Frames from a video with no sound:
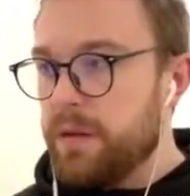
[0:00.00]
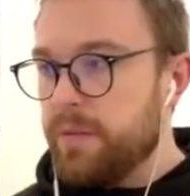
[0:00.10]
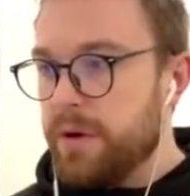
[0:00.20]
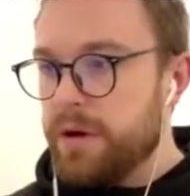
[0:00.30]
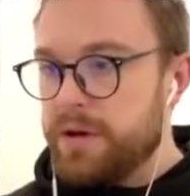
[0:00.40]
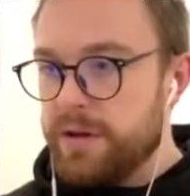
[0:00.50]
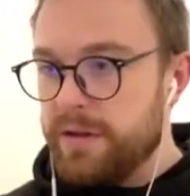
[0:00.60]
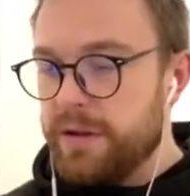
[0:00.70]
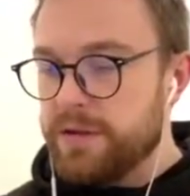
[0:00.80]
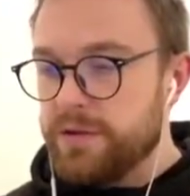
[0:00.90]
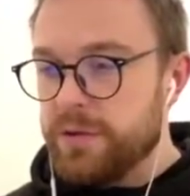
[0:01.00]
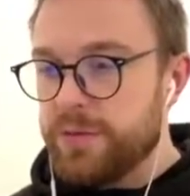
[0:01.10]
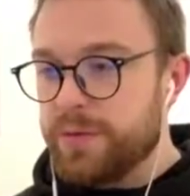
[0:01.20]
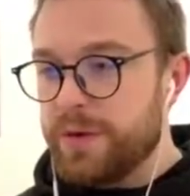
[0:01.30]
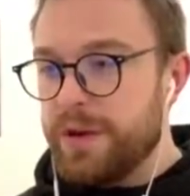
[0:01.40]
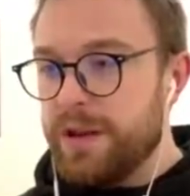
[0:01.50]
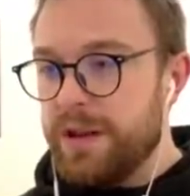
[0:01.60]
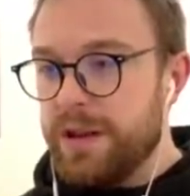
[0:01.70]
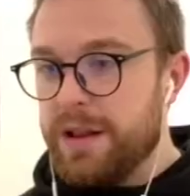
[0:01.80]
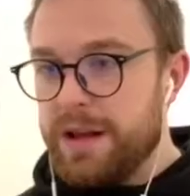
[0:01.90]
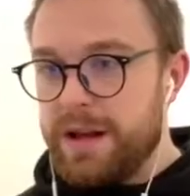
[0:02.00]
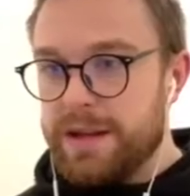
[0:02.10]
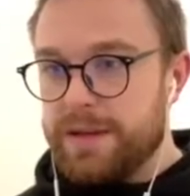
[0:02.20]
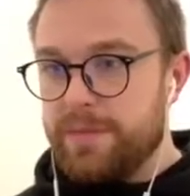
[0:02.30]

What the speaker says: But their troops were a lot